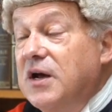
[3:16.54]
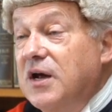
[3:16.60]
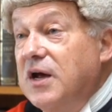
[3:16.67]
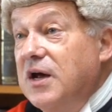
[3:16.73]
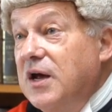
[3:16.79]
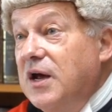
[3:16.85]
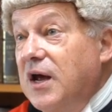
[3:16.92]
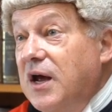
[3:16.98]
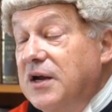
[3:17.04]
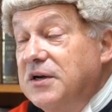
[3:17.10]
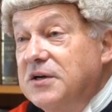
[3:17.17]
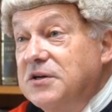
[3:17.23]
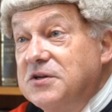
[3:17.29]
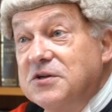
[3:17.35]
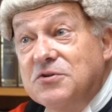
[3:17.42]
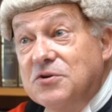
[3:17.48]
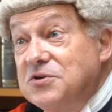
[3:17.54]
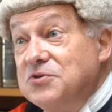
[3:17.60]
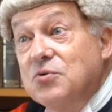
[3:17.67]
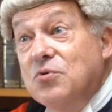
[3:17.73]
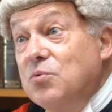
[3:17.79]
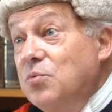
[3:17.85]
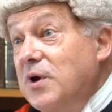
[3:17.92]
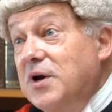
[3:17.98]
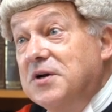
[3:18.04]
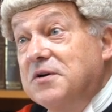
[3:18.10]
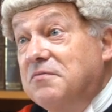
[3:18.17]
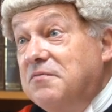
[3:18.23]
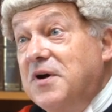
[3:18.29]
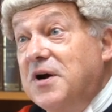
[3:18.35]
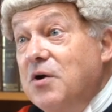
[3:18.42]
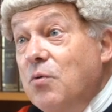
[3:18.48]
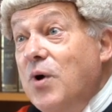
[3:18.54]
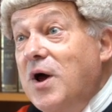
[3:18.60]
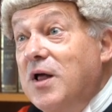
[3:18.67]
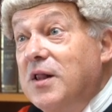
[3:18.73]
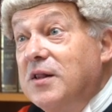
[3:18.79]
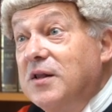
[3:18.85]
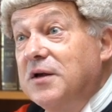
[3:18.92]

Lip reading: And it has all worked very well.